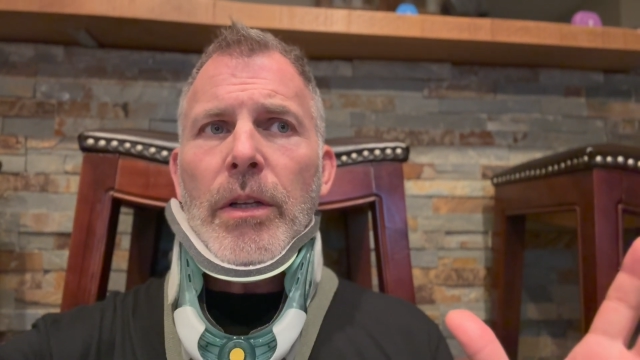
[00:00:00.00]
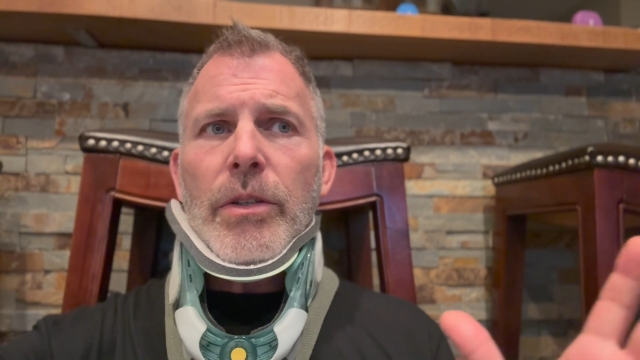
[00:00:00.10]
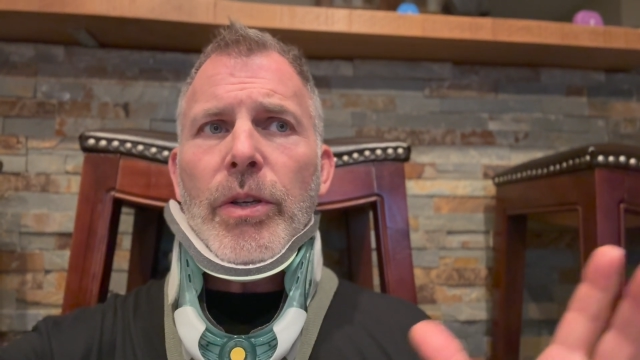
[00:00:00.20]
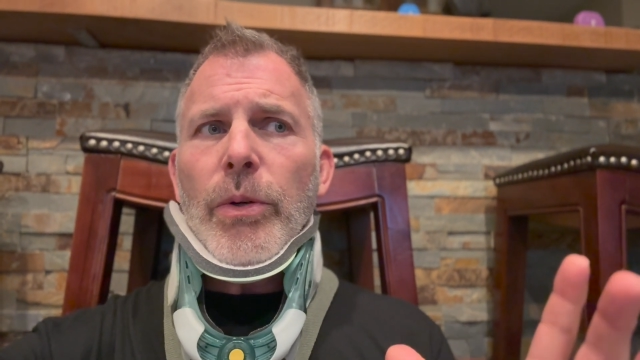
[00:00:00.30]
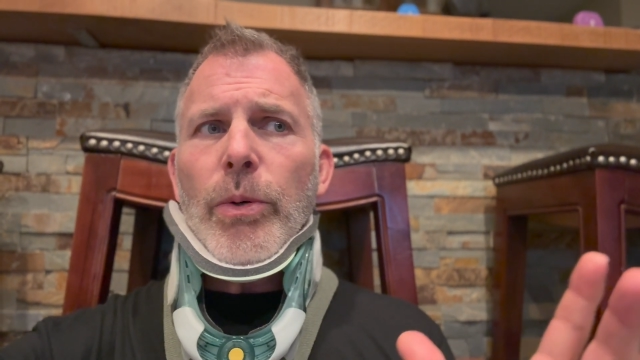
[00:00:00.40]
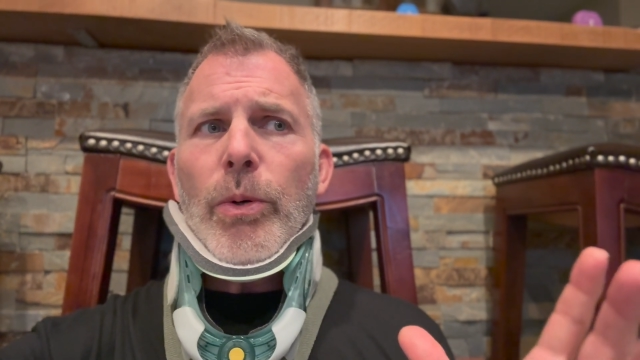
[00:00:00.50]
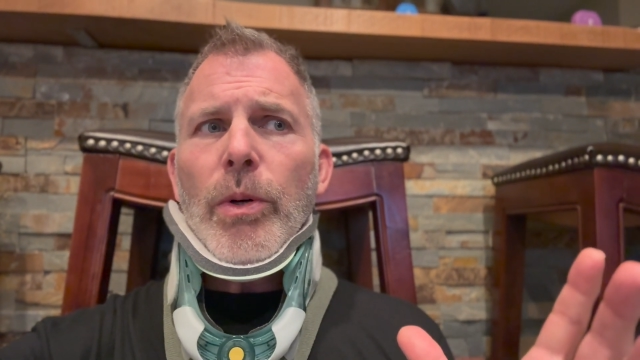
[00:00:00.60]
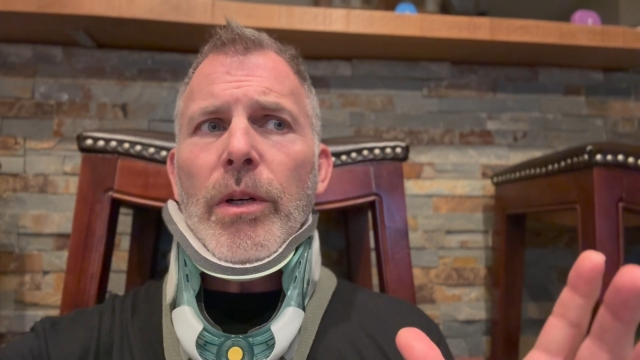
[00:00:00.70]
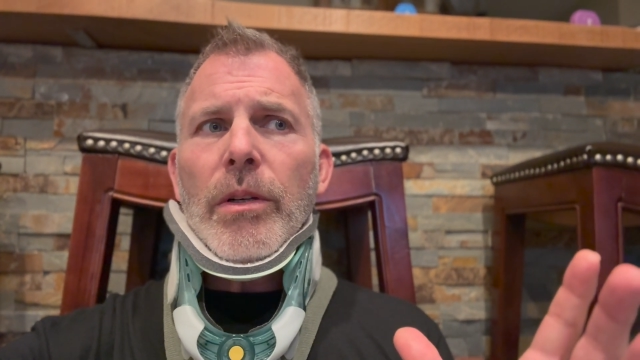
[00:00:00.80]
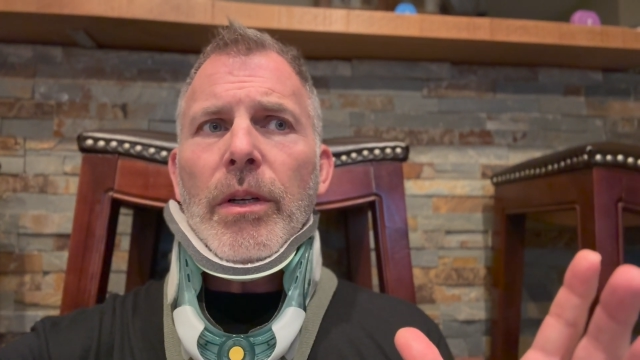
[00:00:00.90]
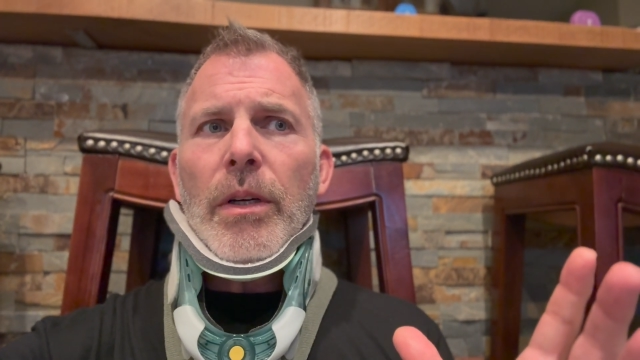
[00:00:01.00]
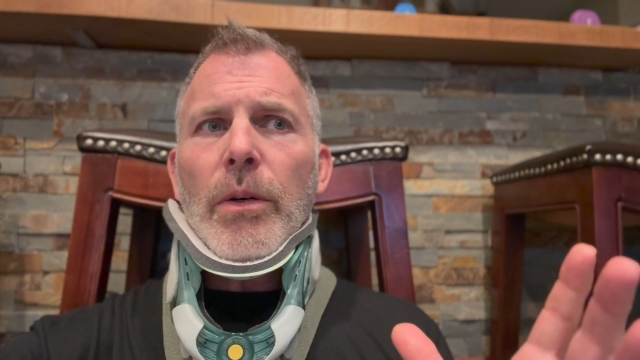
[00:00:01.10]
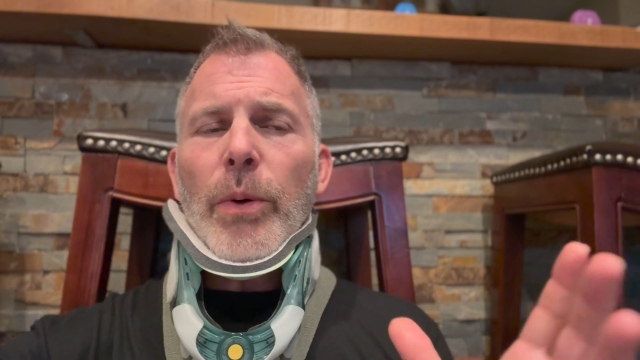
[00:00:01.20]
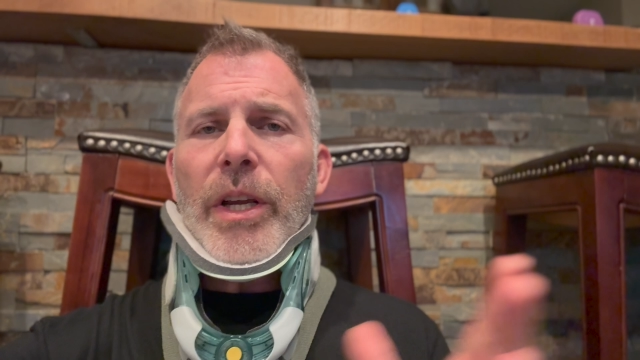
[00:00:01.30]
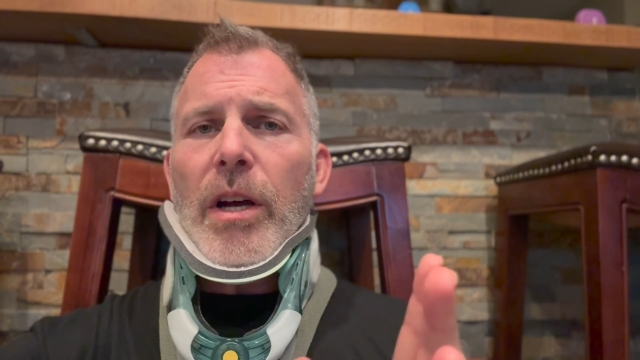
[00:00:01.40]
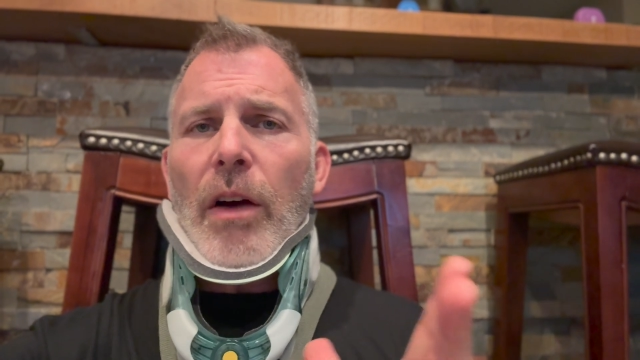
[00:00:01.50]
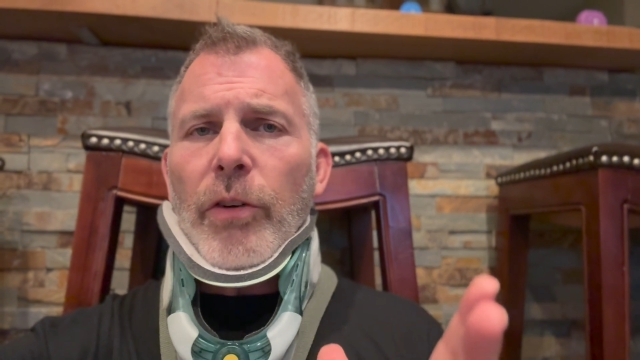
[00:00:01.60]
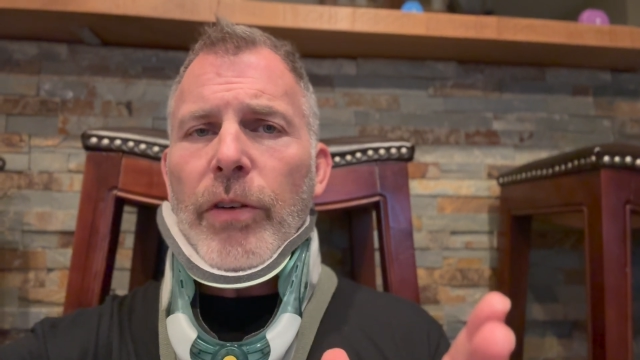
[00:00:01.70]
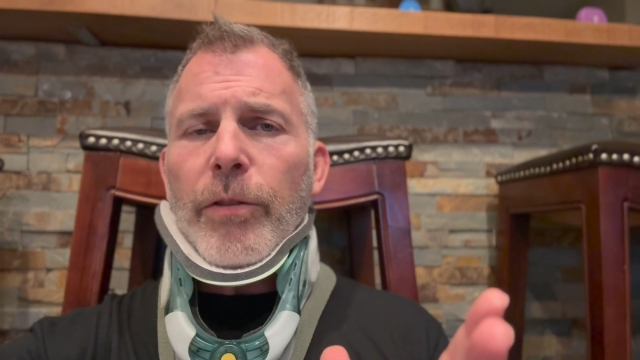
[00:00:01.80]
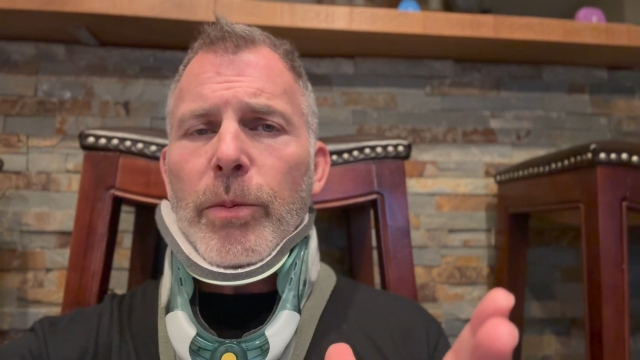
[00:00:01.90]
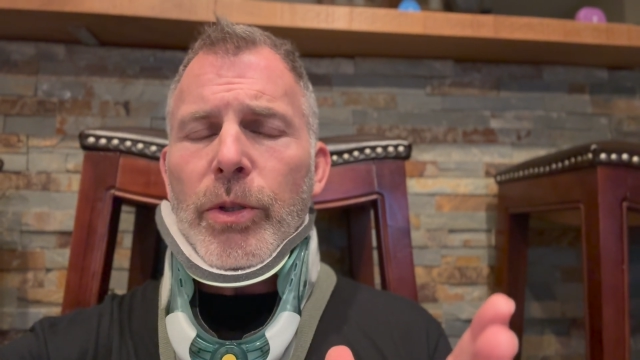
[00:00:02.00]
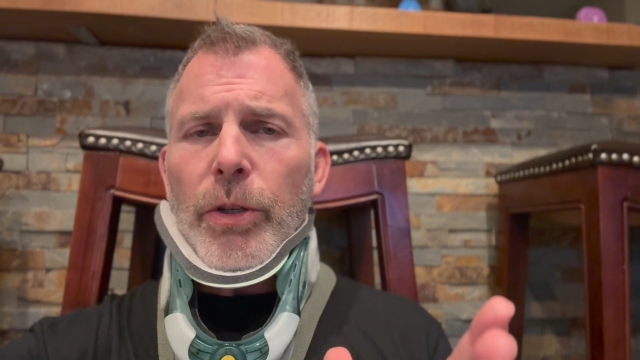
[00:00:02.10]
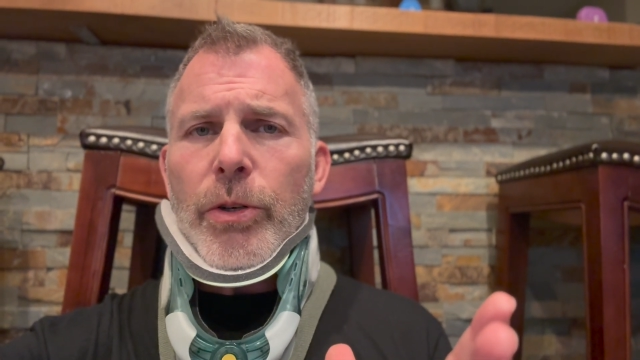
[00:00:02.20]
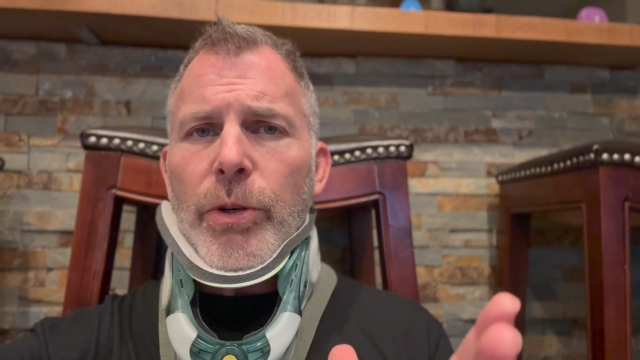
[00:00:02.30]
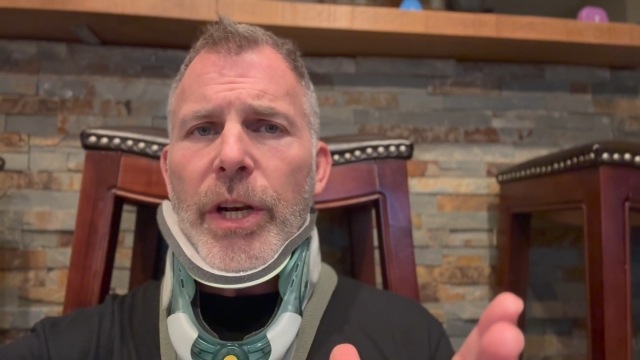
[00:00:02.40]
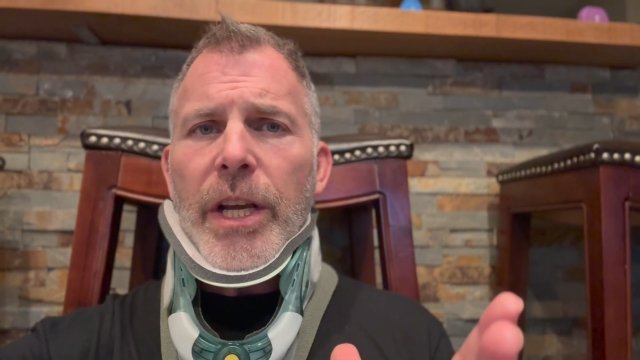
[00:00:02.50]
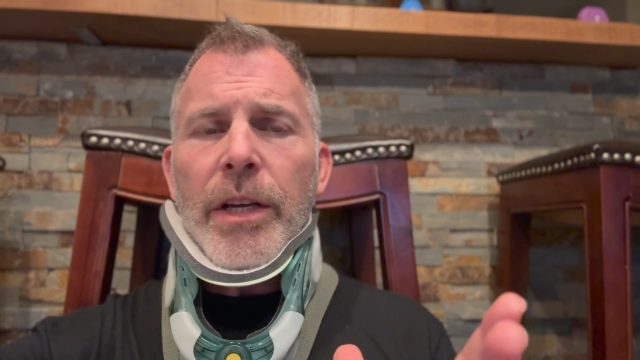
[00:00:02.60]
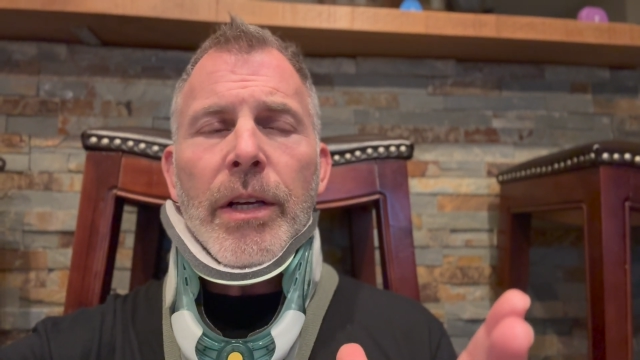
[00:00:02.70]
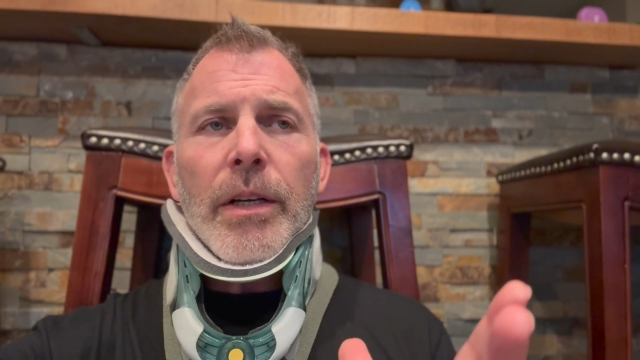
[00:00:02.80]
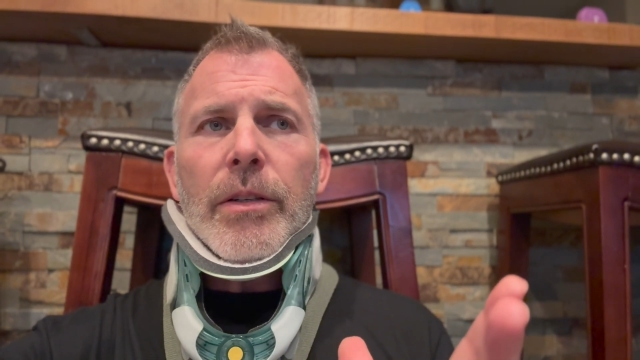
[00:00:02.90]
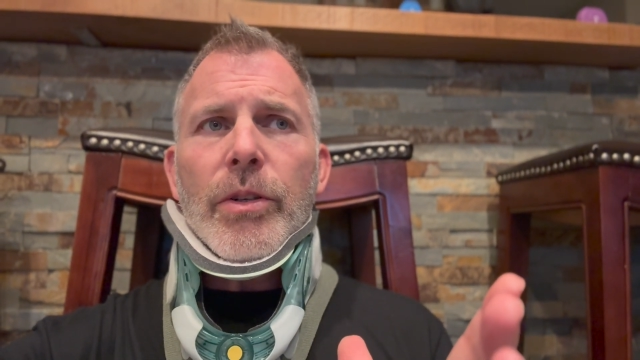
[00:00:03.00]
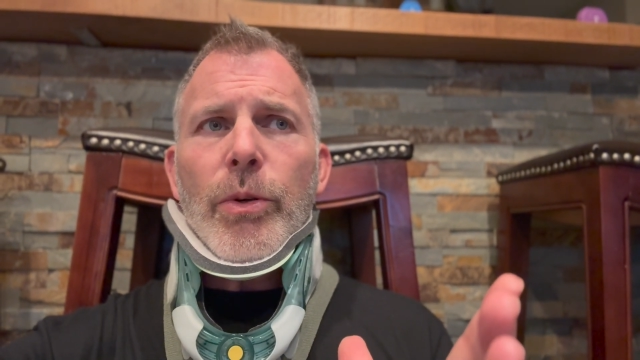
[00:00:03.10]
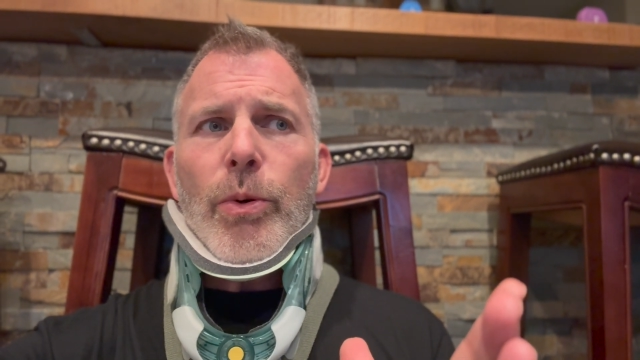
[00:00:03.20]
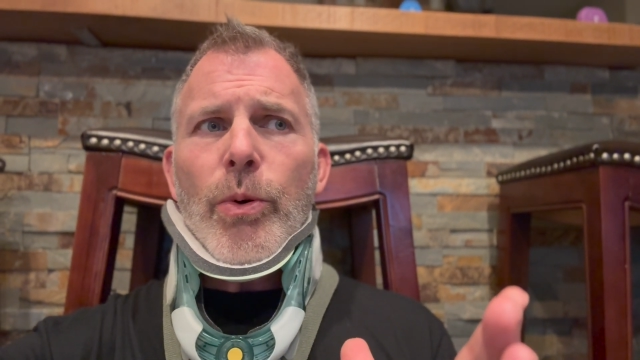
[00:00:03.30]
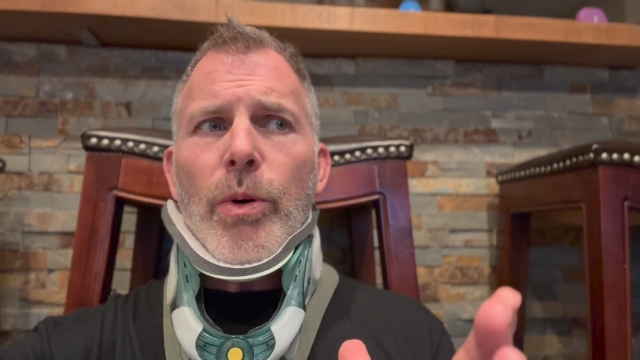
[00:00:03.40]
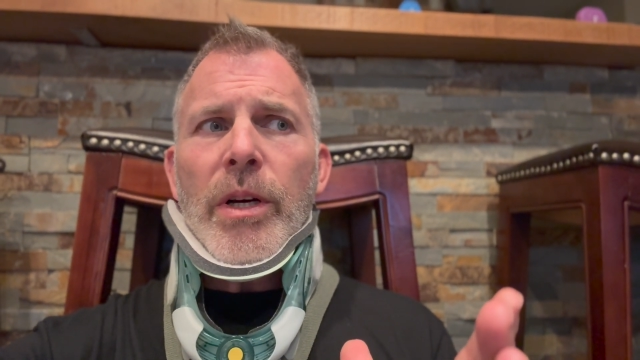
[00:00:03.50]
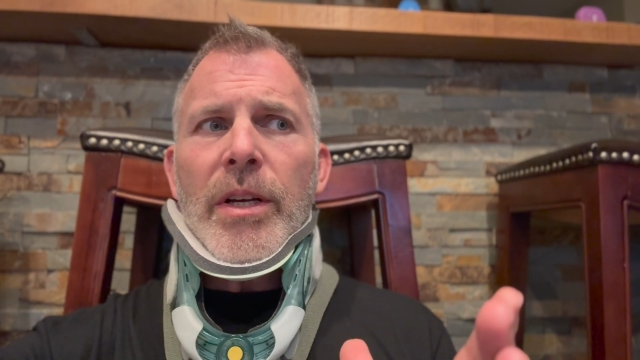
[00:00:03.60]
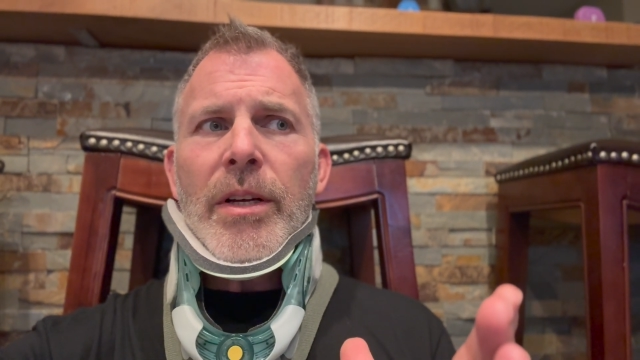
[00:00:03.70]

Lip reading: to recovering from surgery to